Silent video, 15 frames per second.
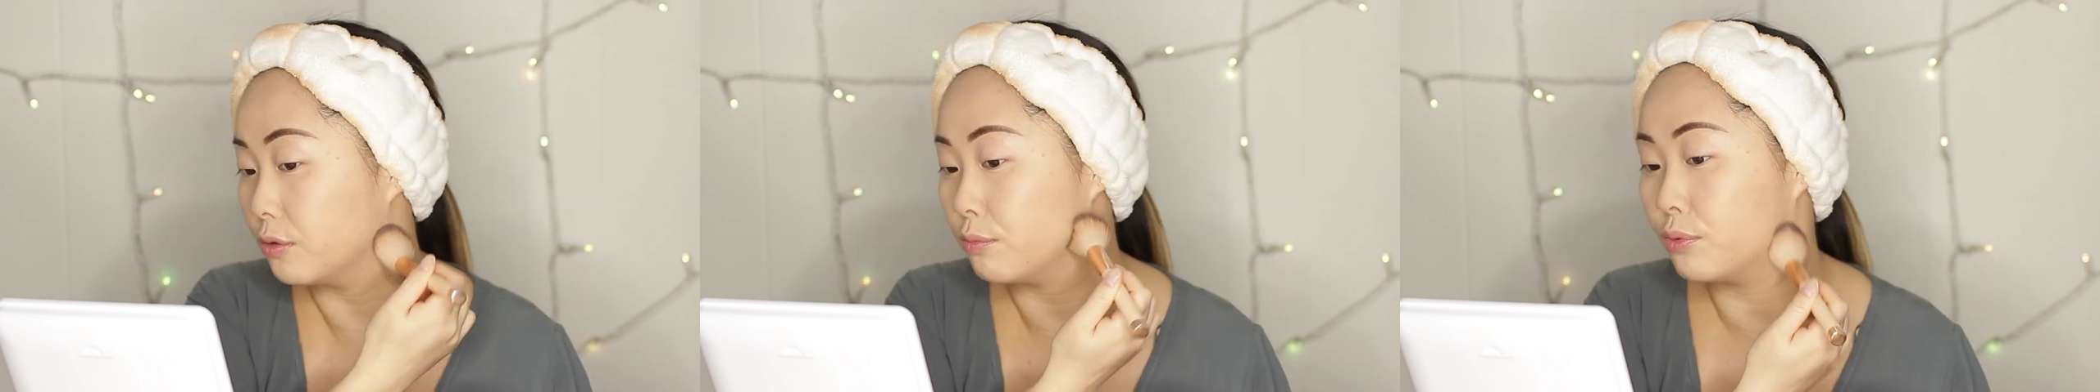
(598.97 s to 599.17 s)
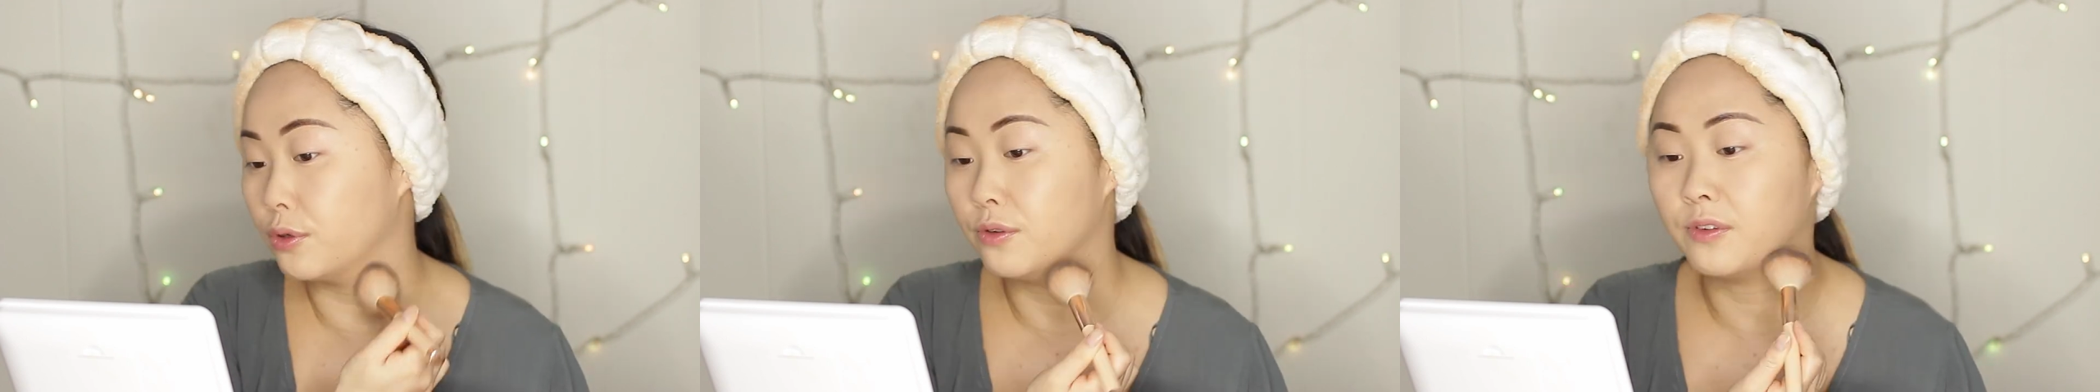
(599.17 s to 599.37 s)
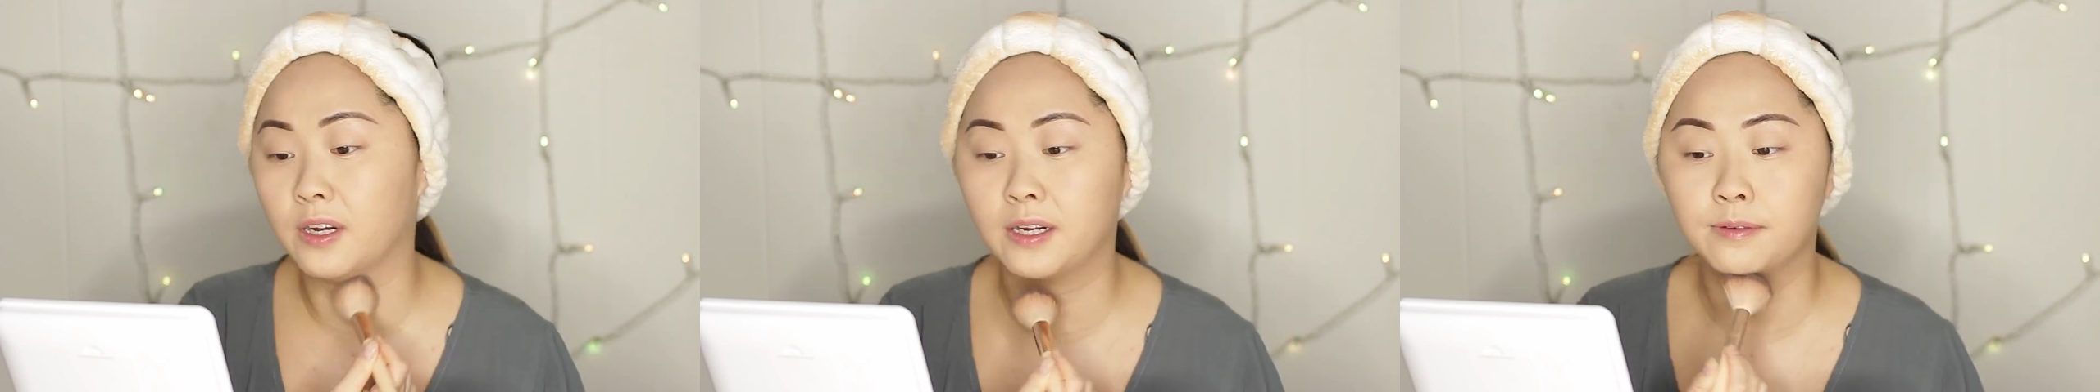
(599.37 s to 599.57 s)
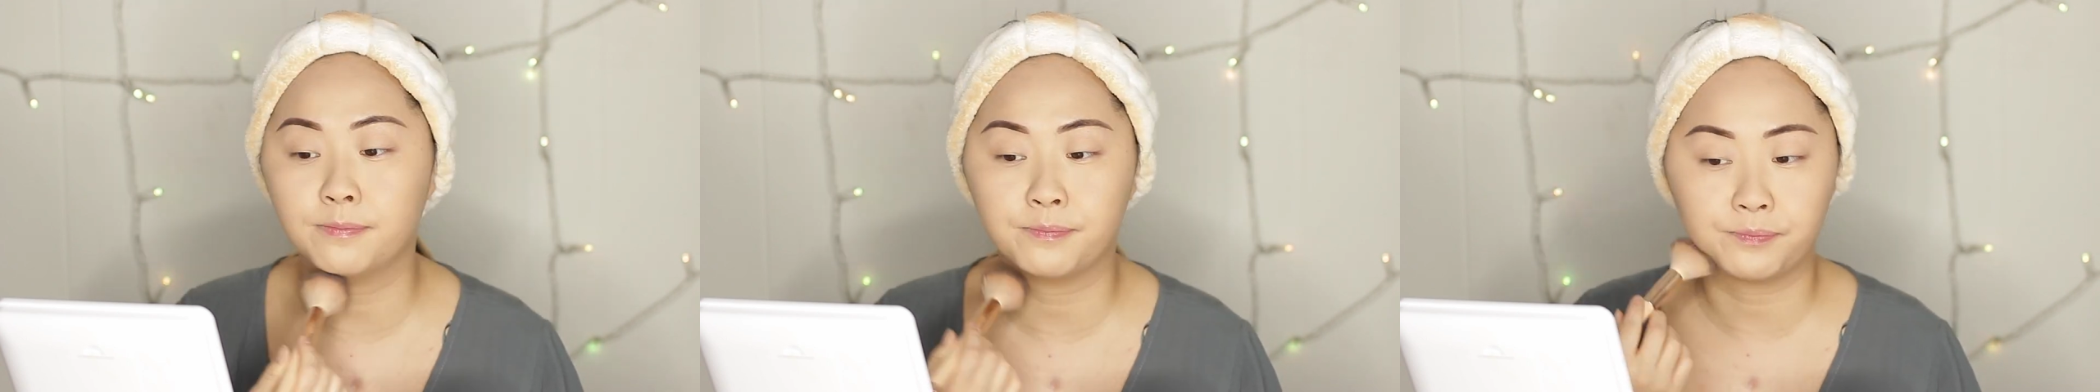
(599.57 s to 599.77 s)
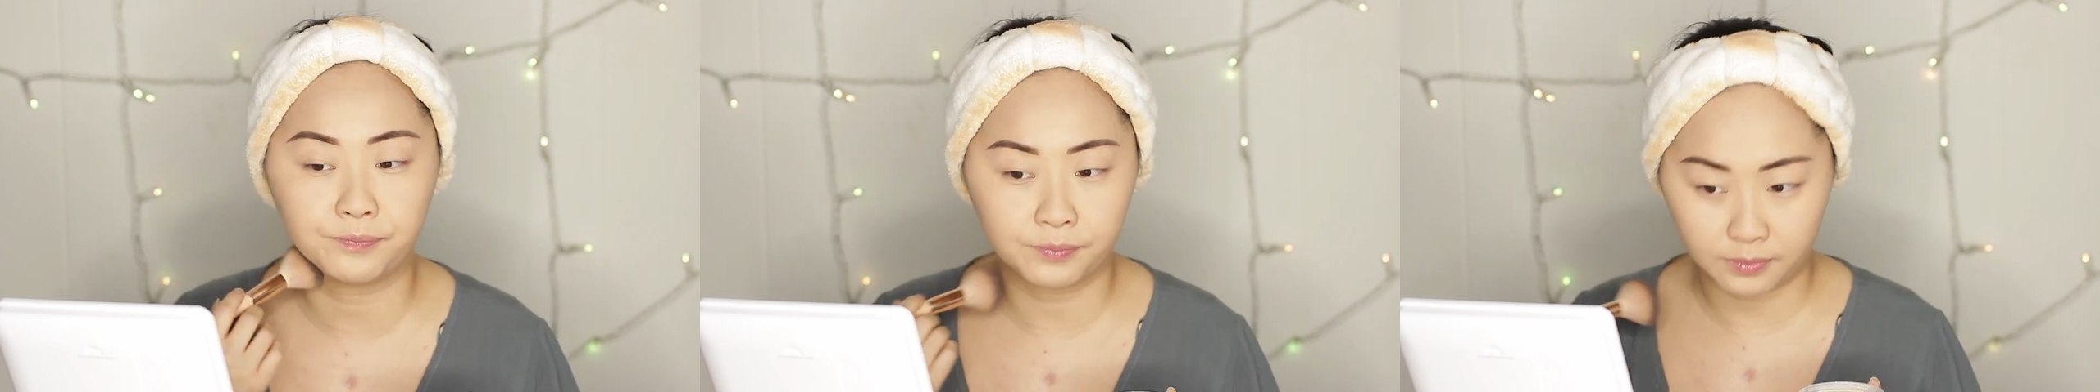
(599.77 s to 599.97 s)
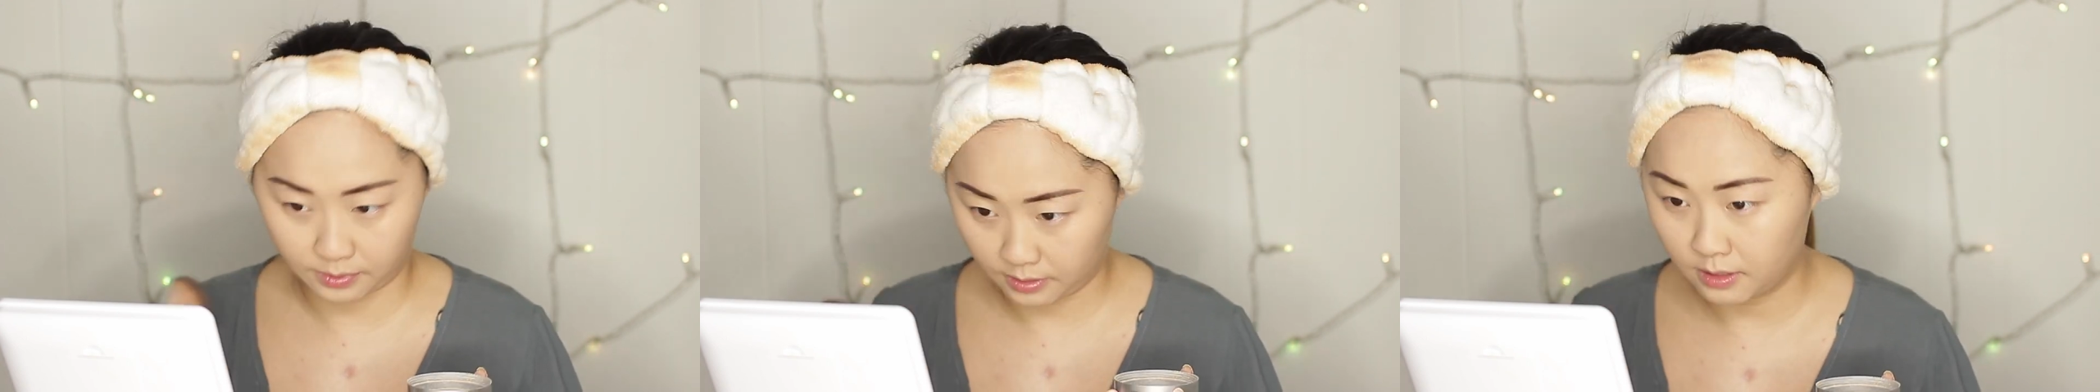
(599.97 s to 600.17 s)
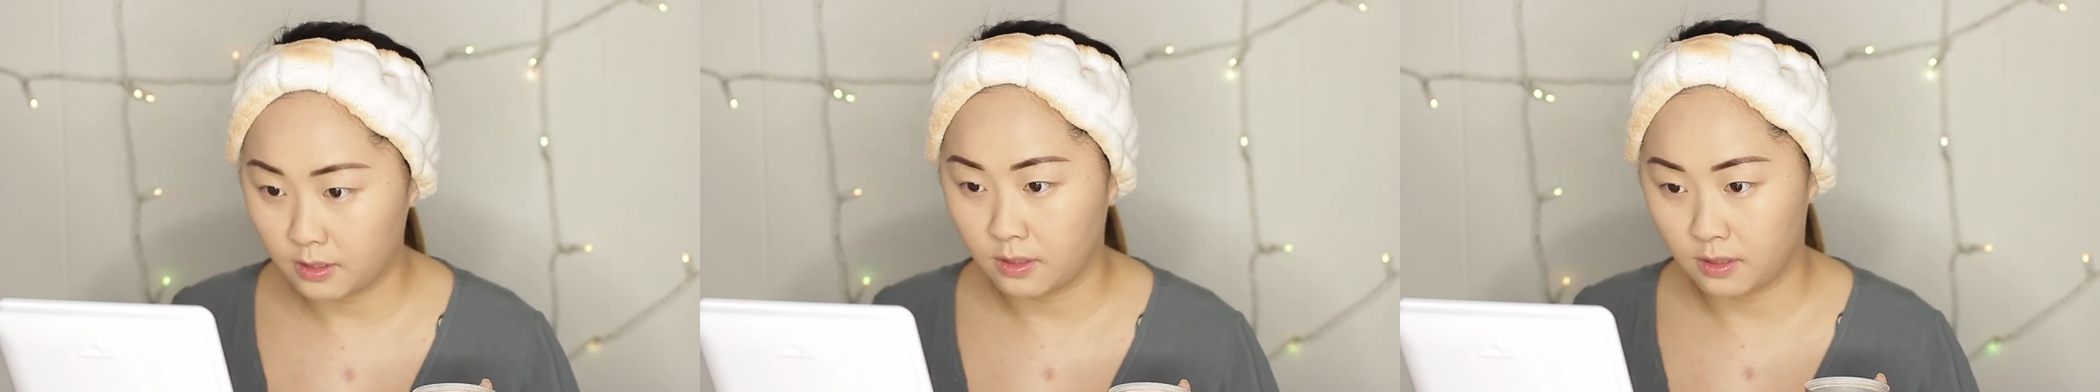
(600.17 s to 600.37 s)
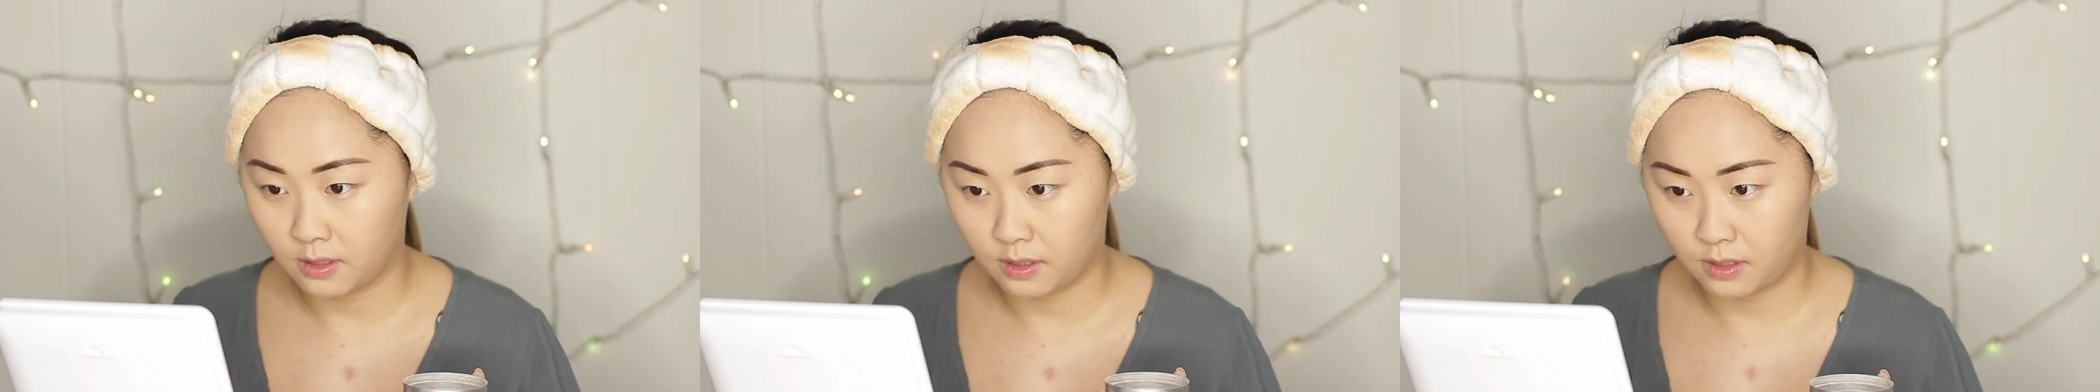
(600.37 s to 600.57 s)
improve on.
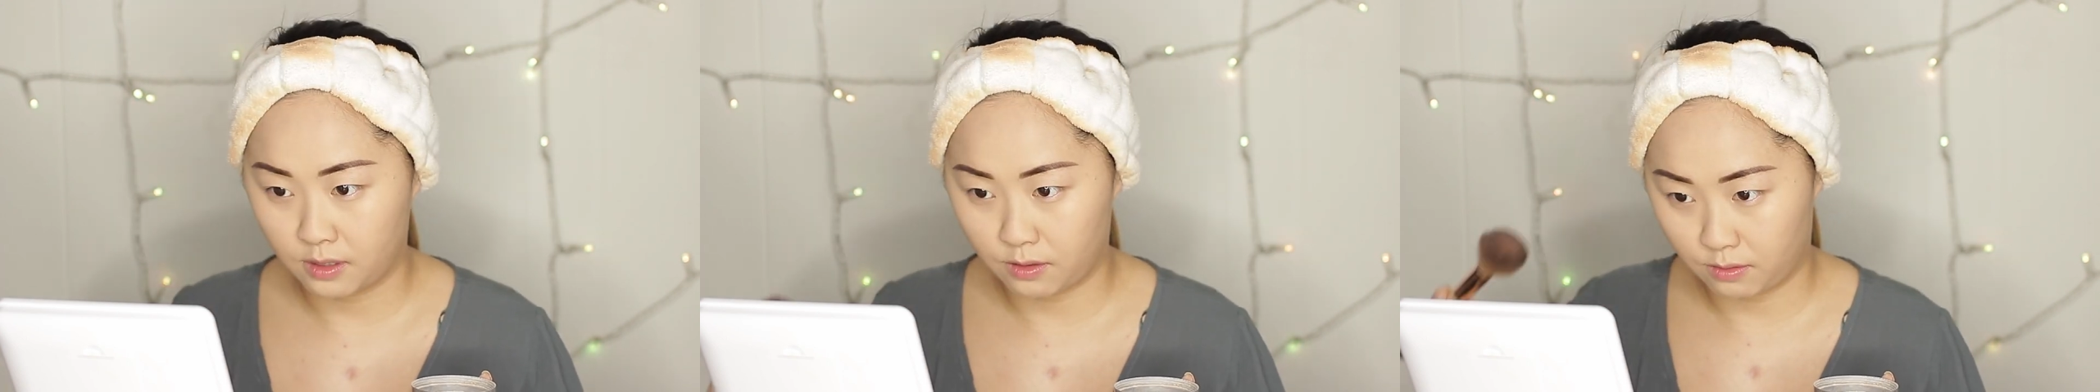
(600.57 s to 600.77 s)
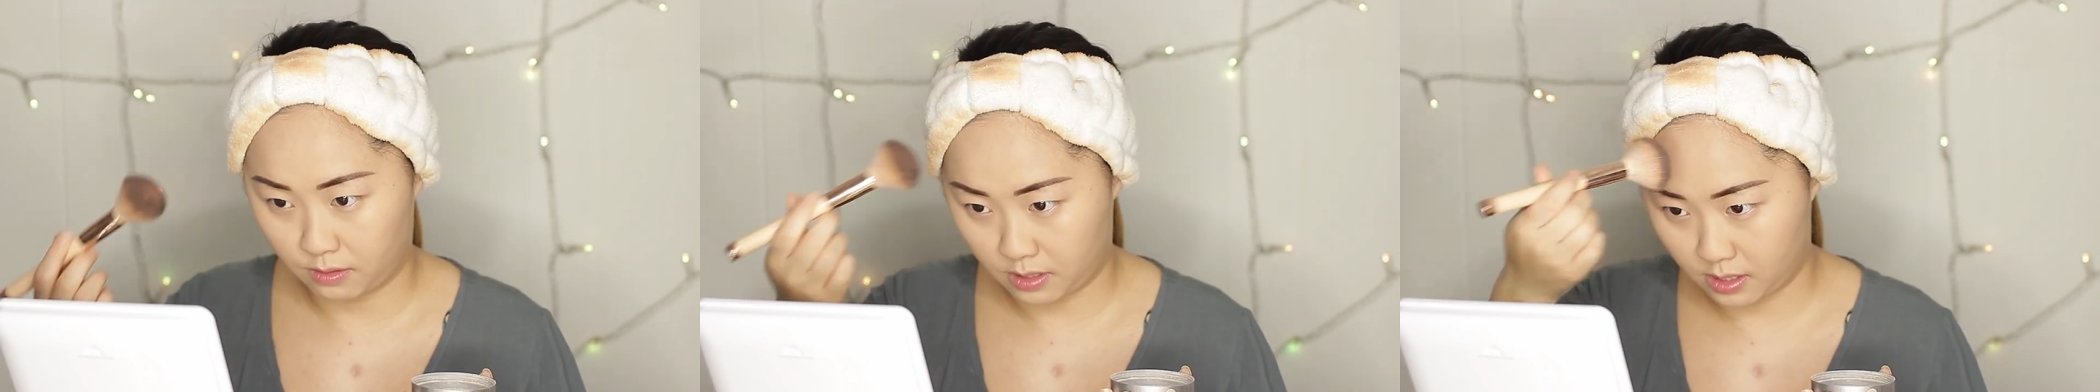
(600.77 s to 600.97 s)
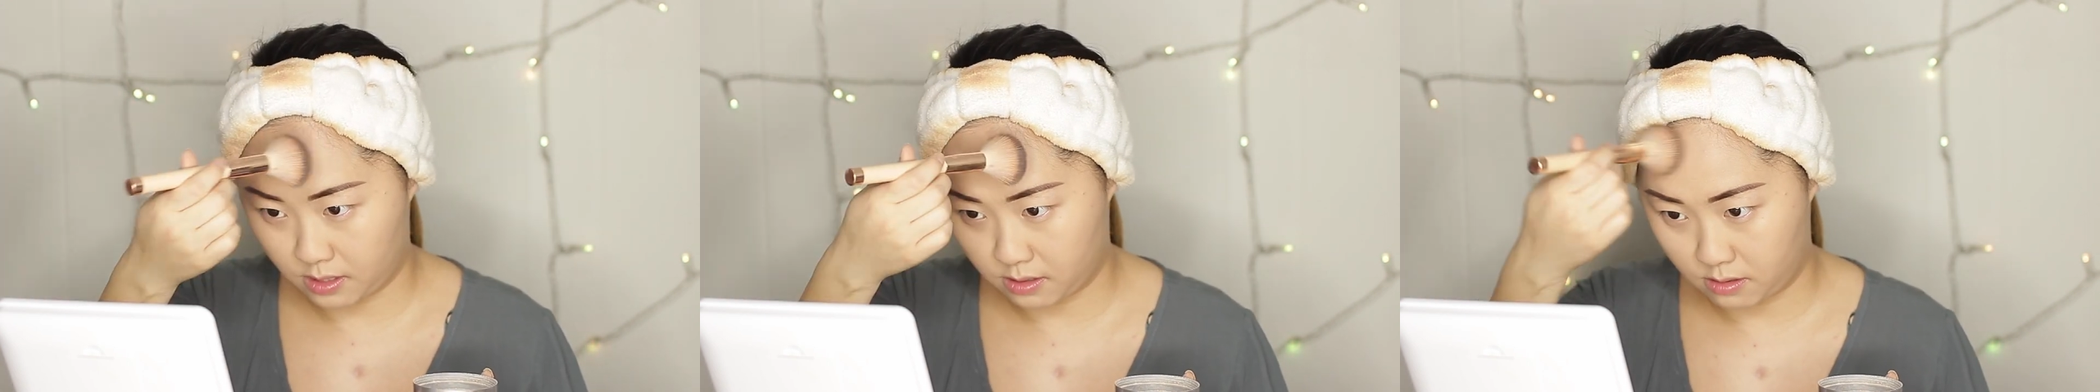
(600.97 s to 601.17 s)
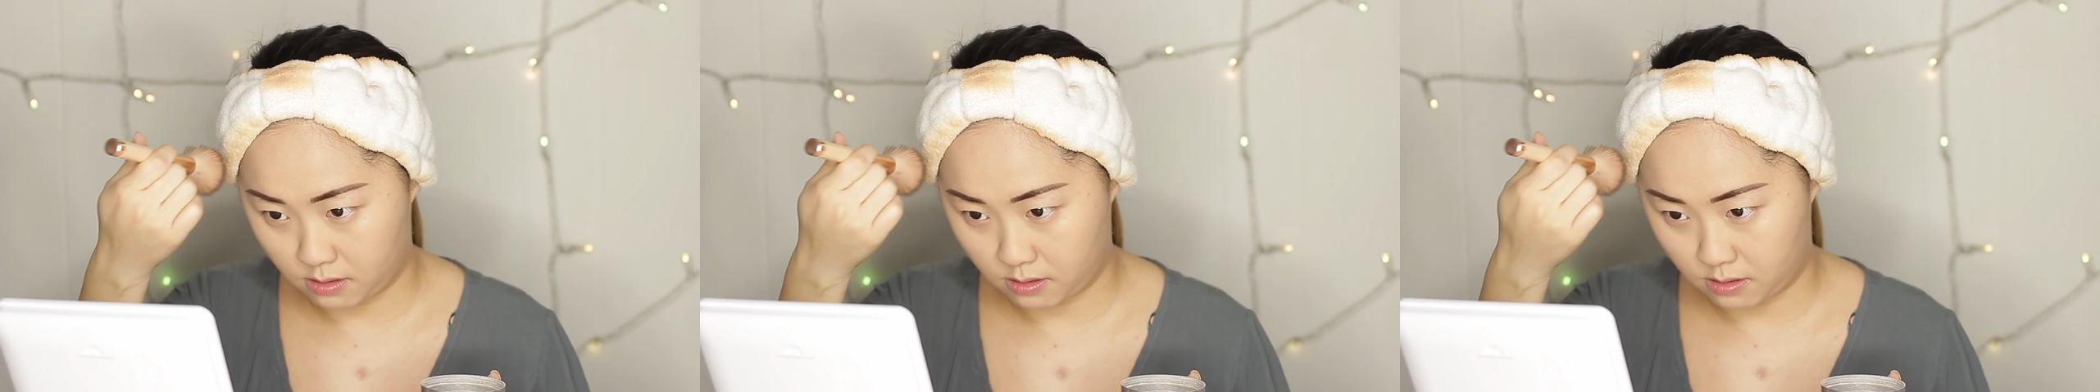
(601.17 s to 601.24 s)
Okay.